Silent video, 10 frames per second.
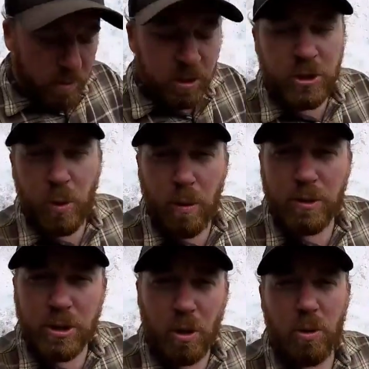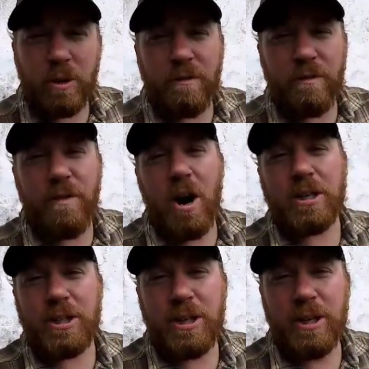So I was totally
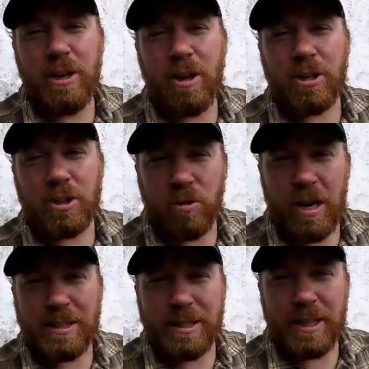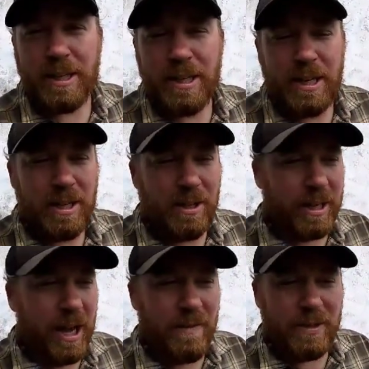fucked on transit.
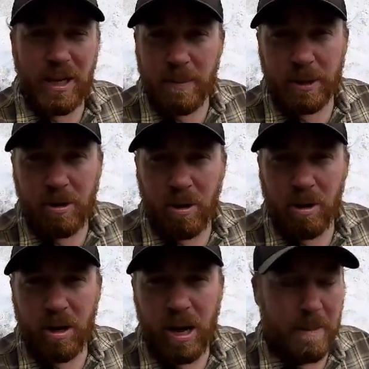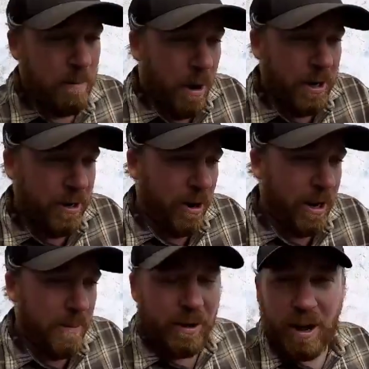Like, I have a debit card and money on
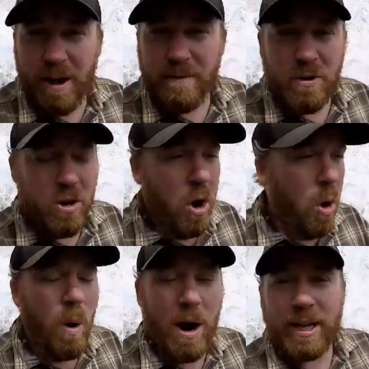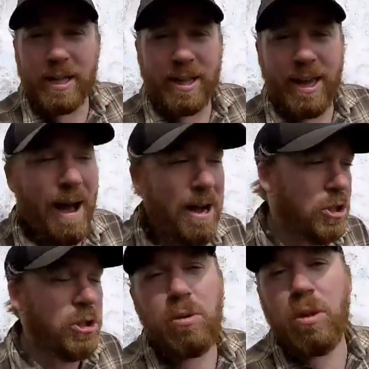it, but I have no way to get the cash
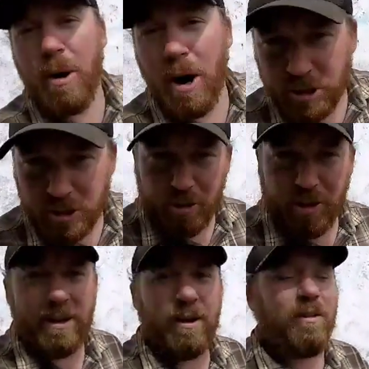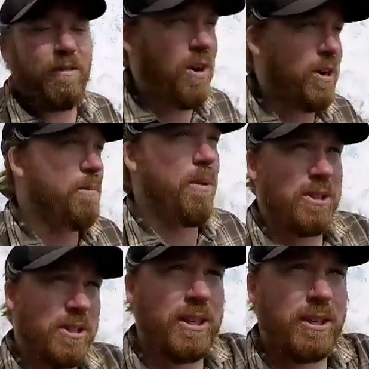to the bus so that we can get on the fucking bus
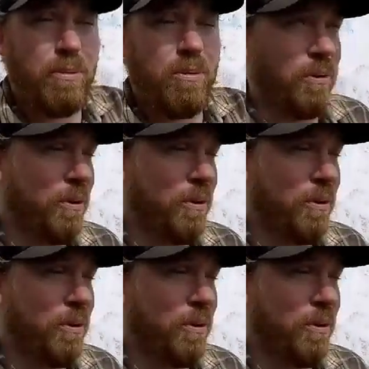and get to Portland.